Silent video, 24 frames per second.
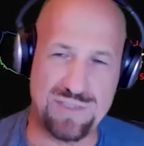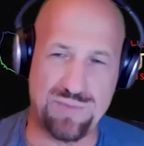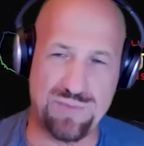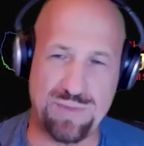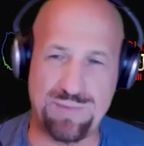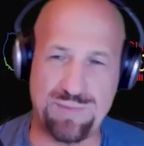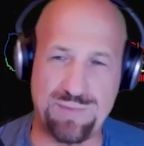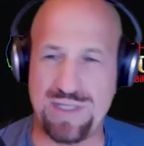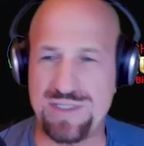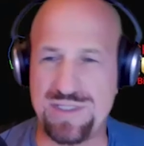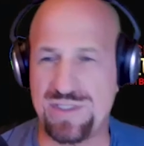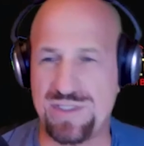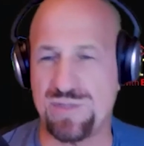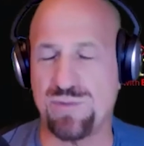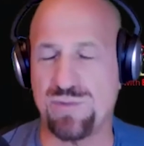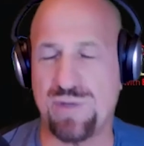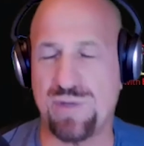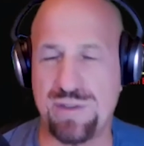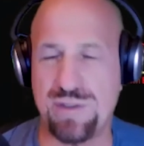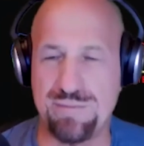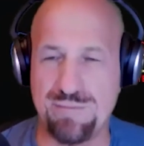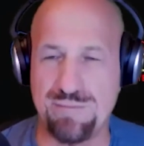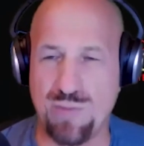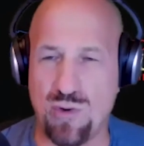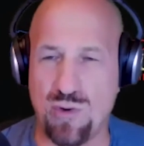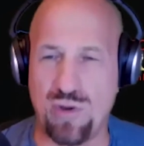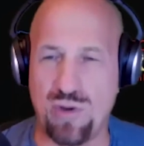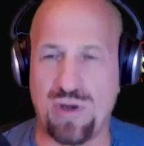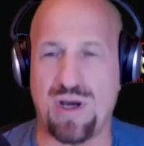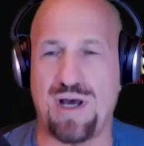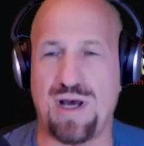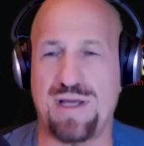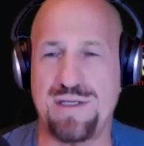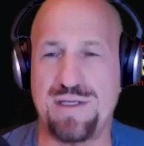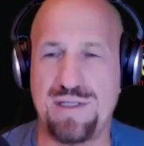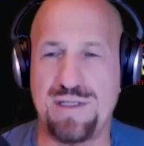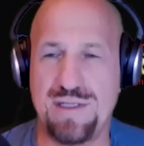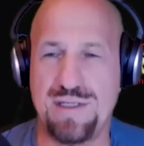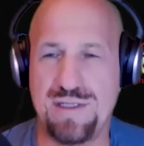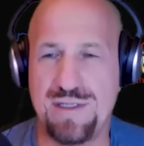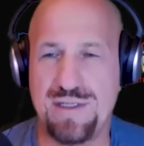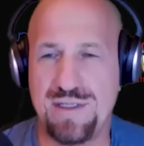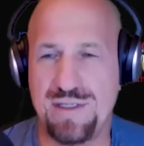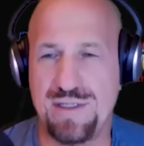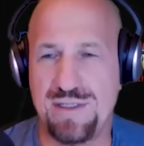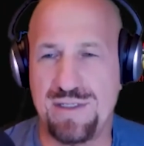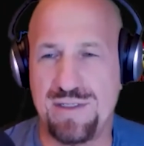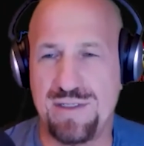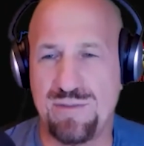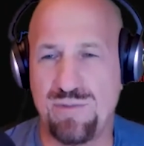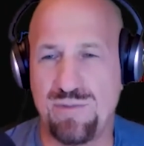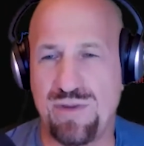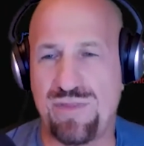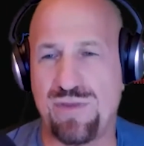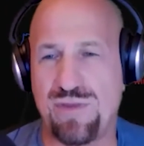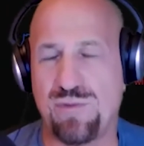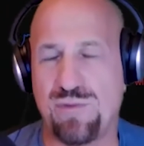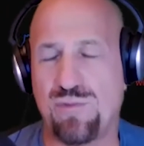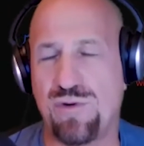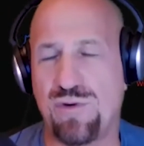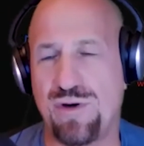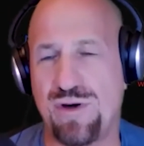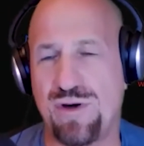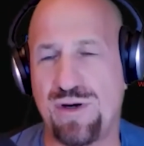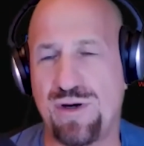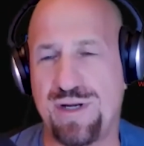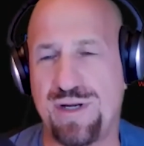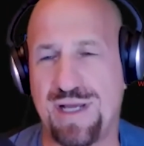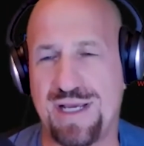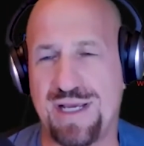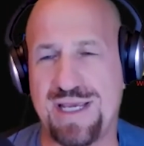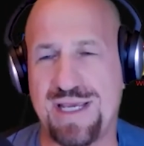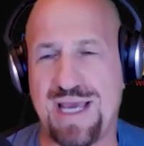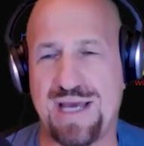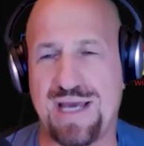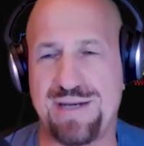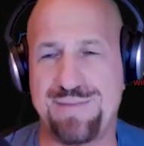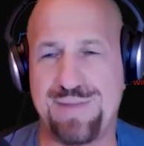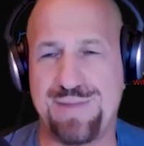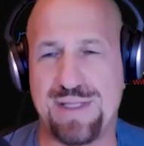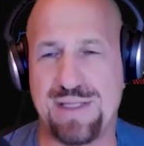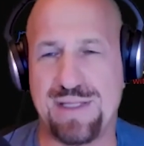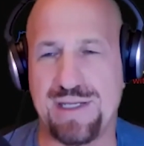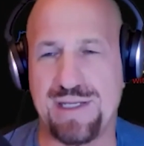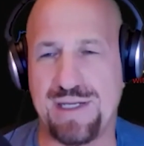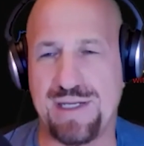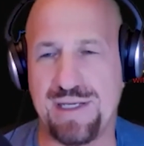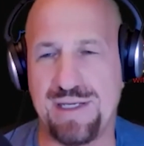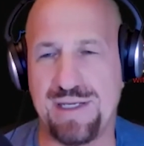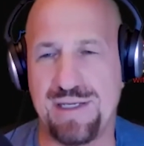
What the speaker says: replace the word moron with the word accountability.